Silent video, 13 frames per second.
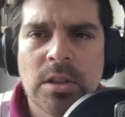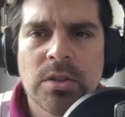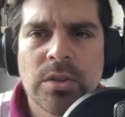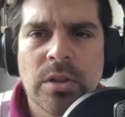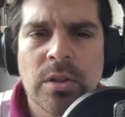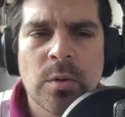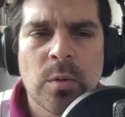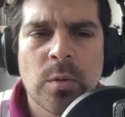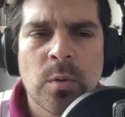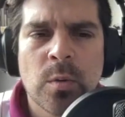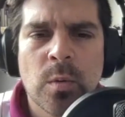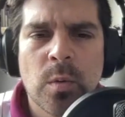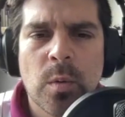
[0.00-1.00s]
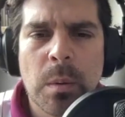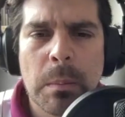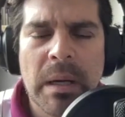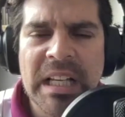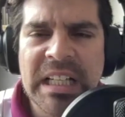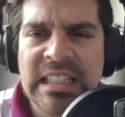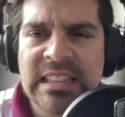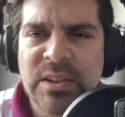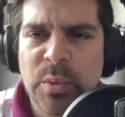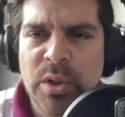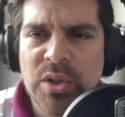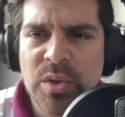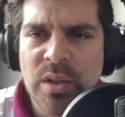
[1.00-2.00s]
So my last
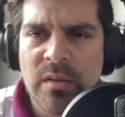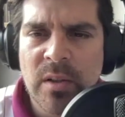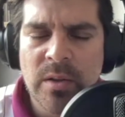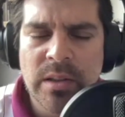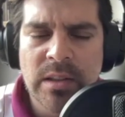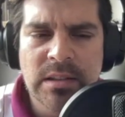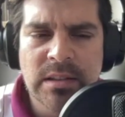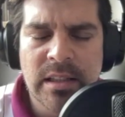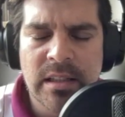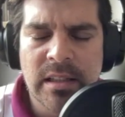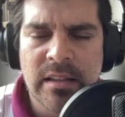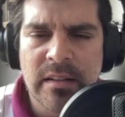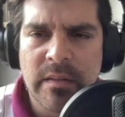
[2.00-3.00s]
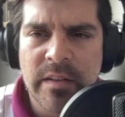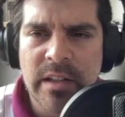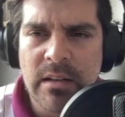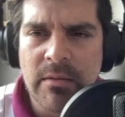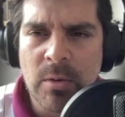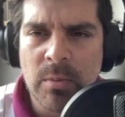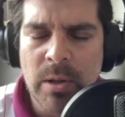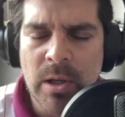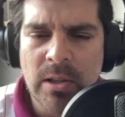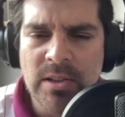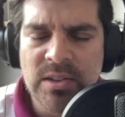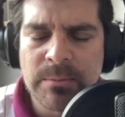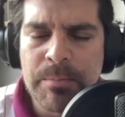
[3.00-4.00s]
question about this technical thing about
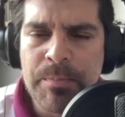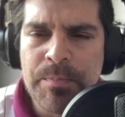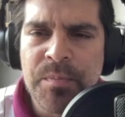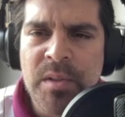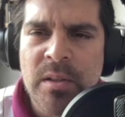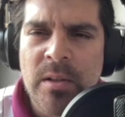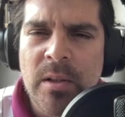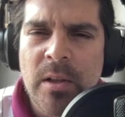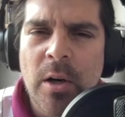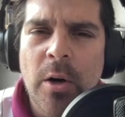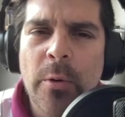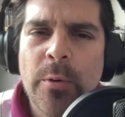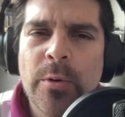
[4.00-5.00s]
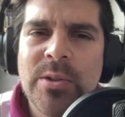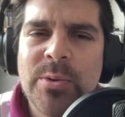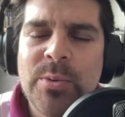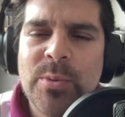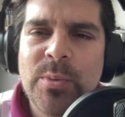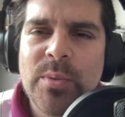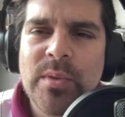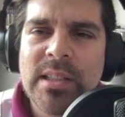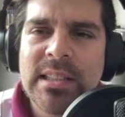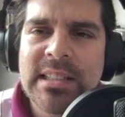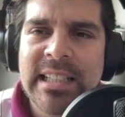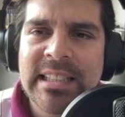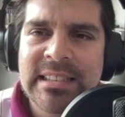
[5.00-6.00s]
bars, how you
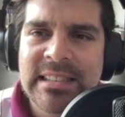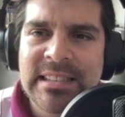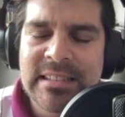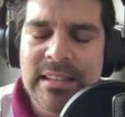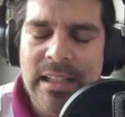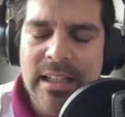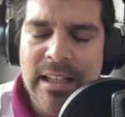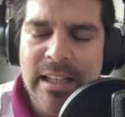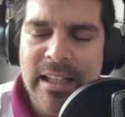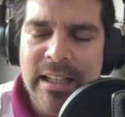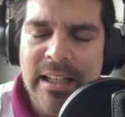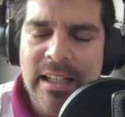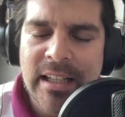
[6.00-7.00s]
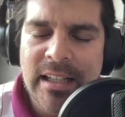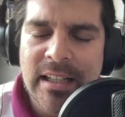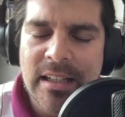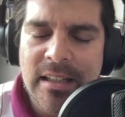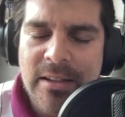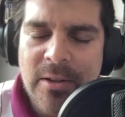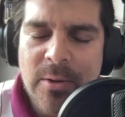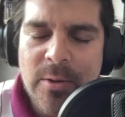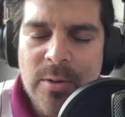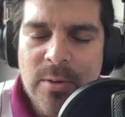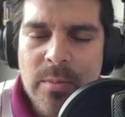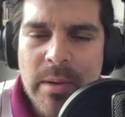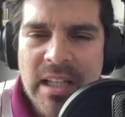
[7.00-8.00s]
detect, how
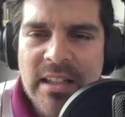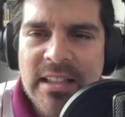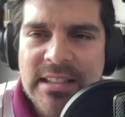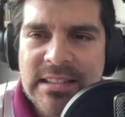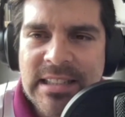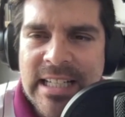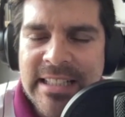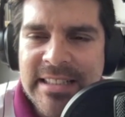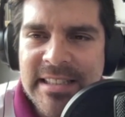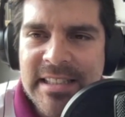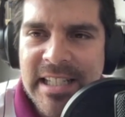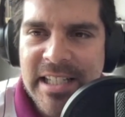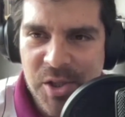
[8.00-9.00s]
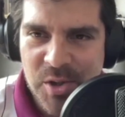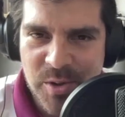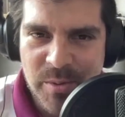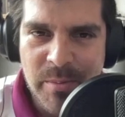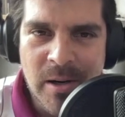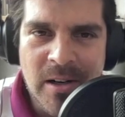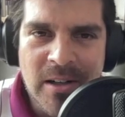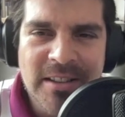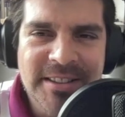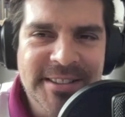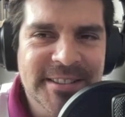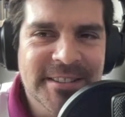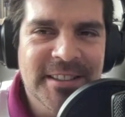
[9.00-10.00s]
you make this talent detection on
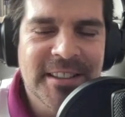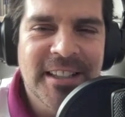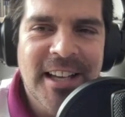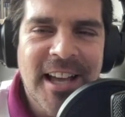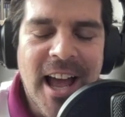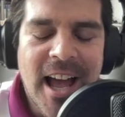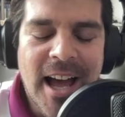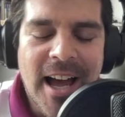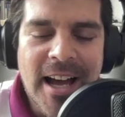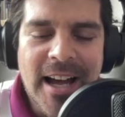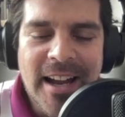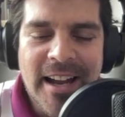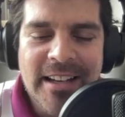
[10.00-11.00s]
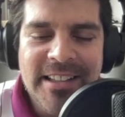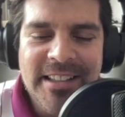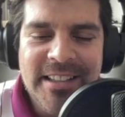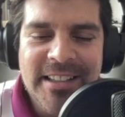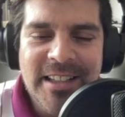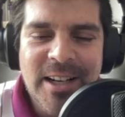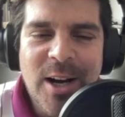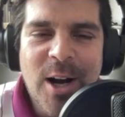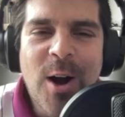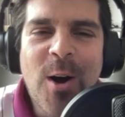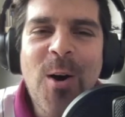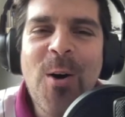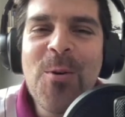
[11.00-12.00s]
bars, and
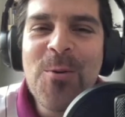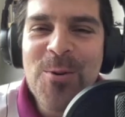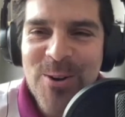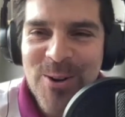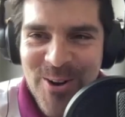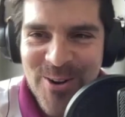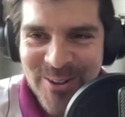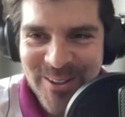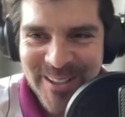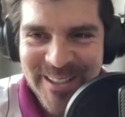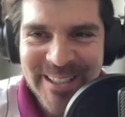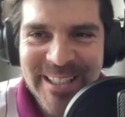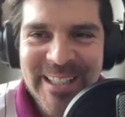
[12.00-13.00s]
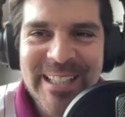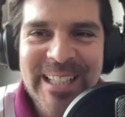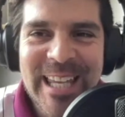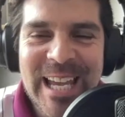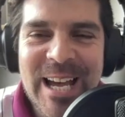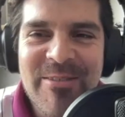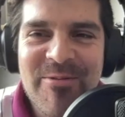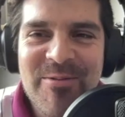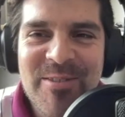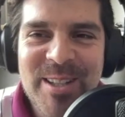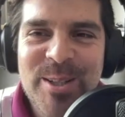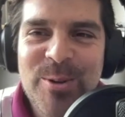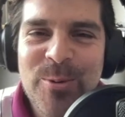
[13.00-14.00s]
how long can
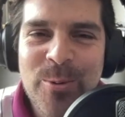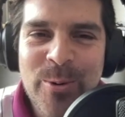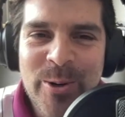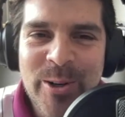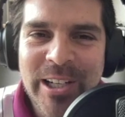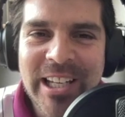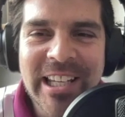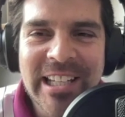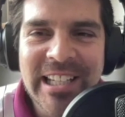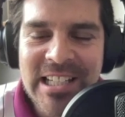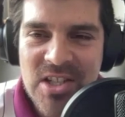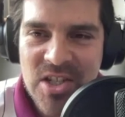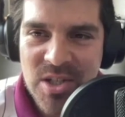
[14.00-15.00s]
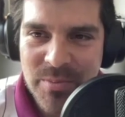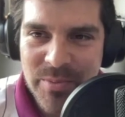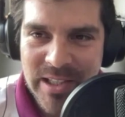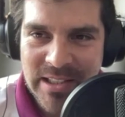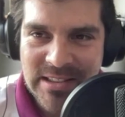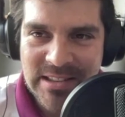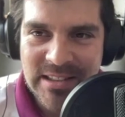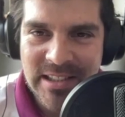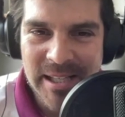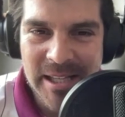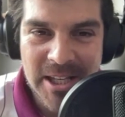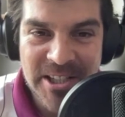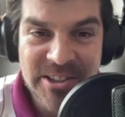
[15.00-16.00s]
be the work in a gymnast
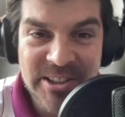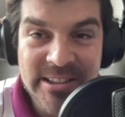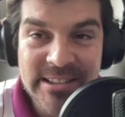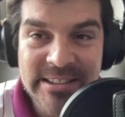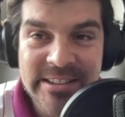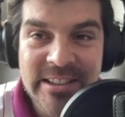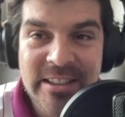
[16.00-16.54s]
in years